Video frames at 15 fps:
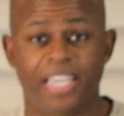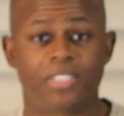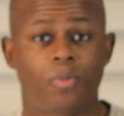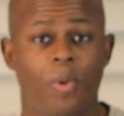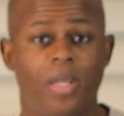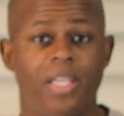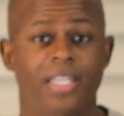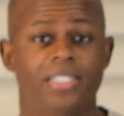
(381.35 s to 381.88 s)
as
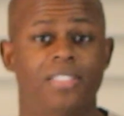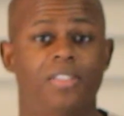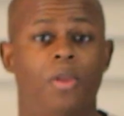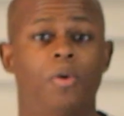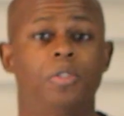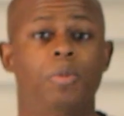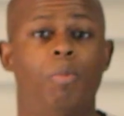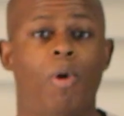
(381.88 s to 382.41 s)
well as
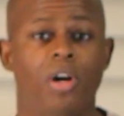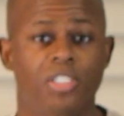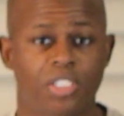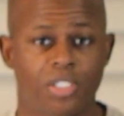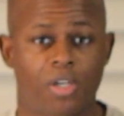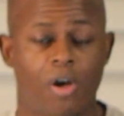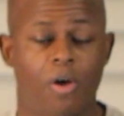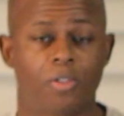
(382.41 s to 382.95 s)
those
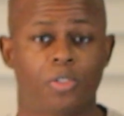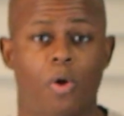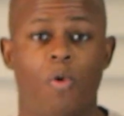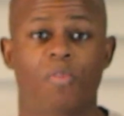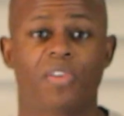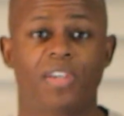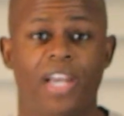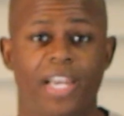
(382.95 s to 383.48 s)
margin calls
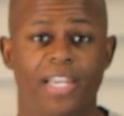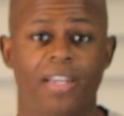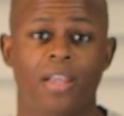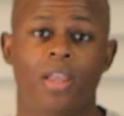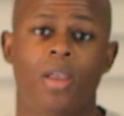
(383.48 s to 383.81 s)
overnight,